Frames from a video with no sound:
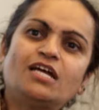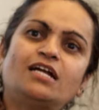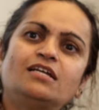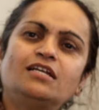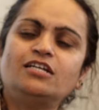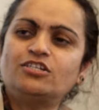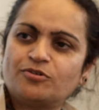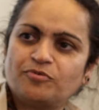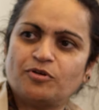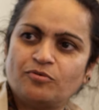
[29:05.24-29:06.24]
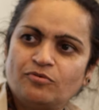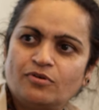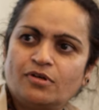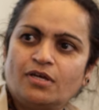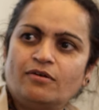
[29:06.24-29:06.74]
had an interview
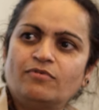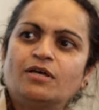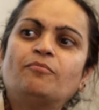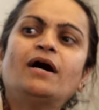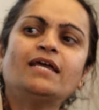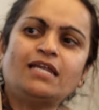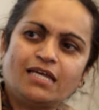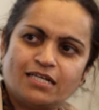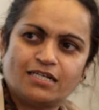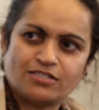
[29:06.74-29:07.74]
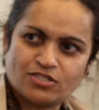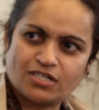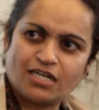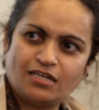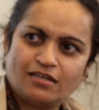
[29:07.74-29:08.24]
with a mining
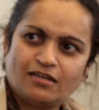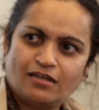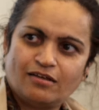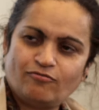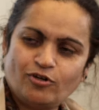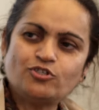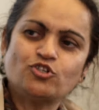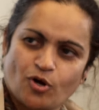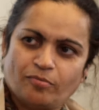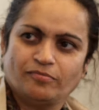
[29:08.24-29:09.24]
industry for a job.